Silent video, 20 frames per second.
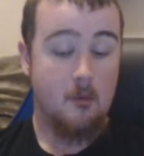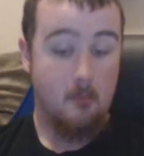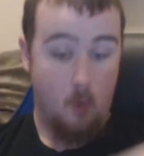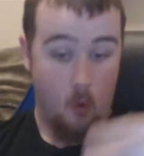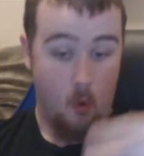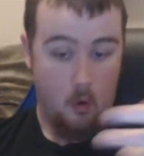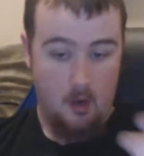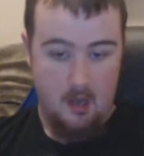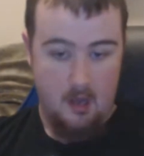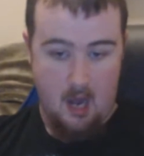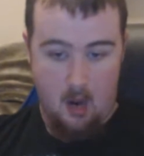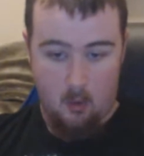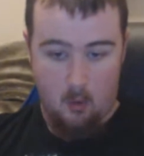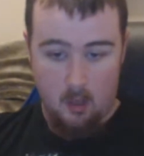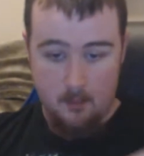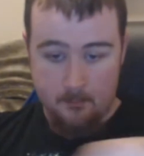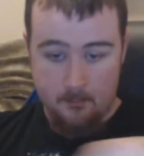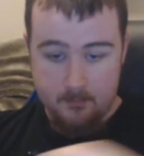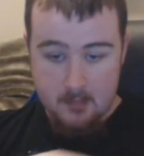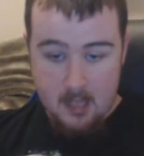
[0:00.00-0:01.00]
Okinawa.
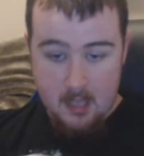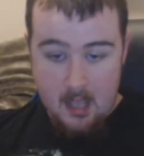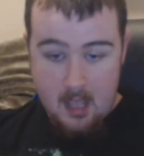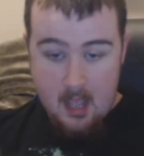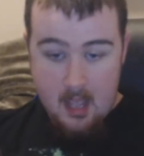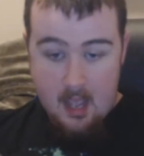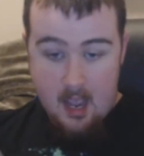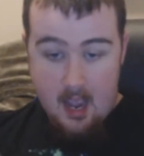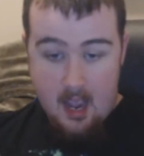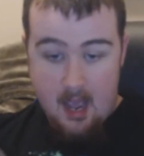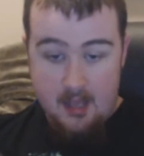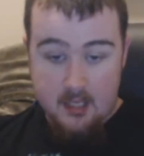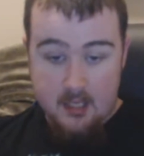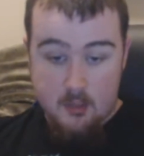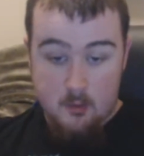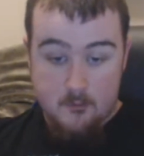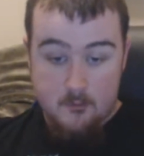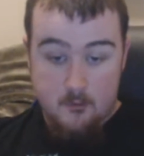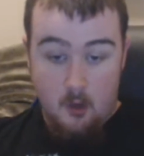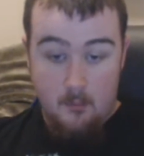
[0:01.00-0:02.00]
This
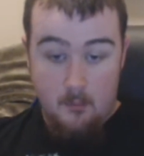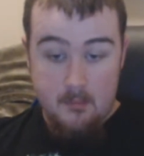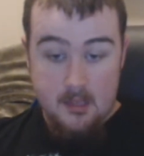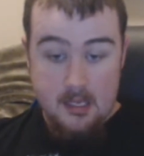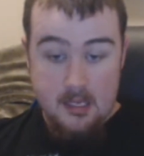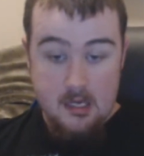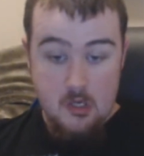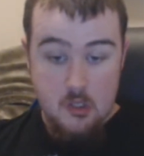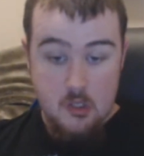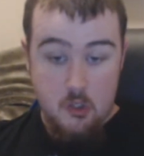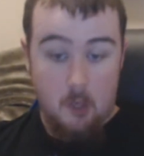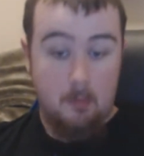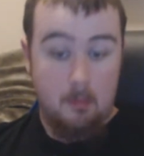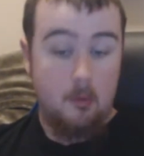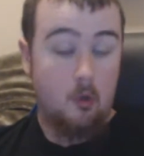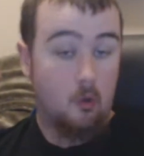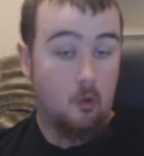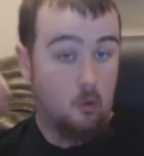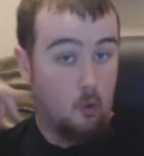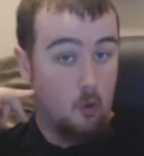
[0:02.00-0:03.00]
was from the
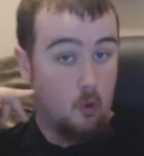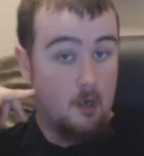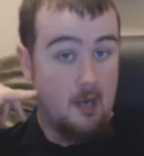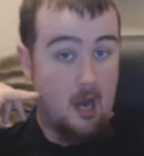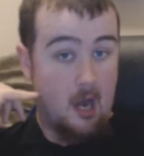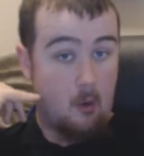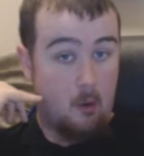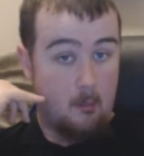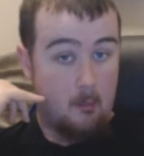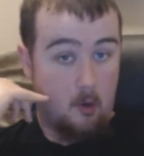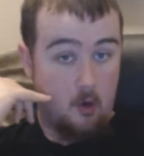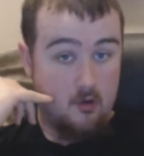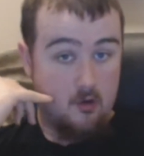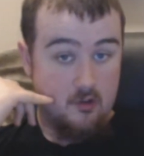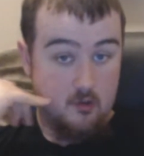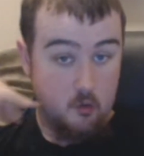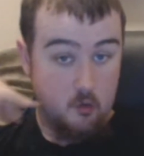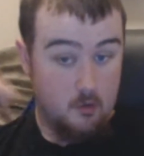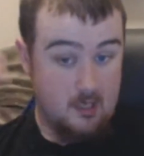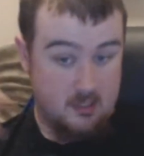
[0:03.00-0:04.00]
Tropical Okinawa box,
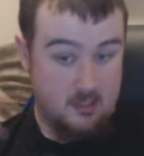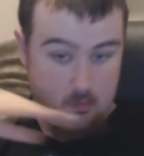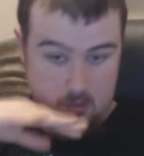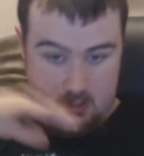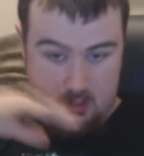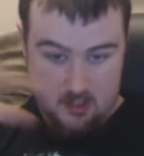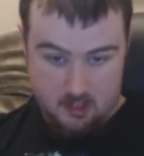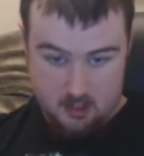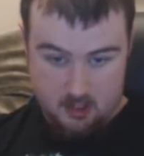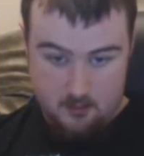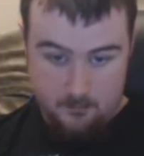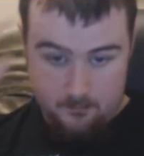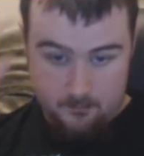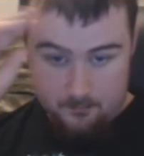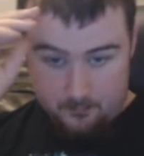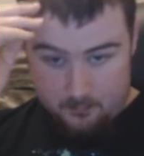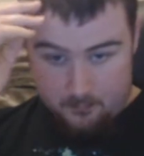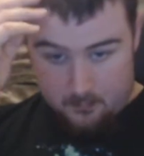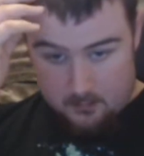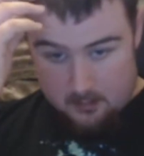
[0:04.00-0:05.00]
so this was
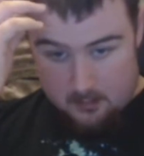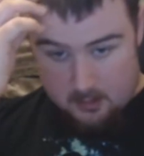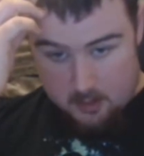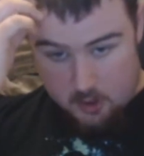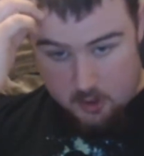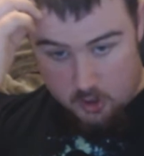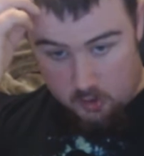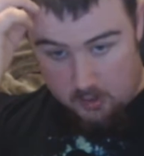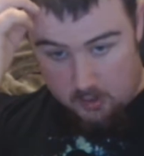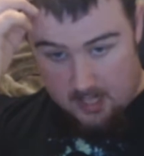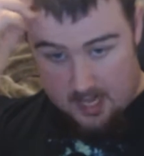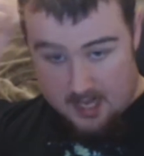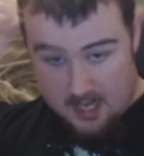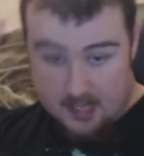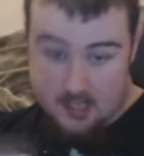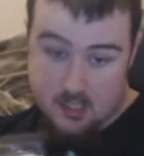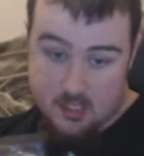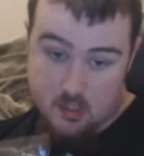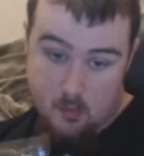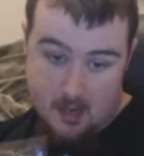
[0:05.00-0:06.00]
July
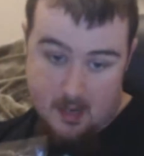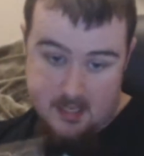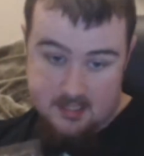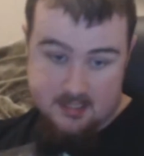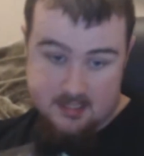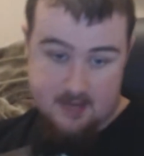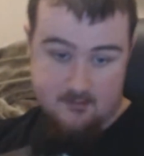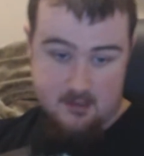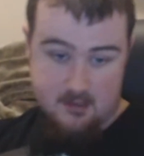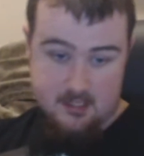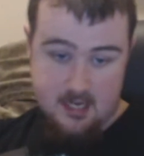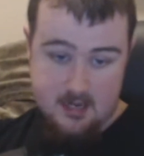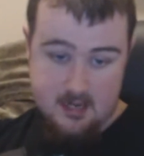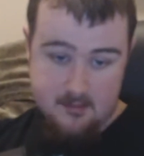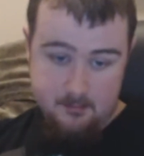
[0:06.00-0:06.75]
2017.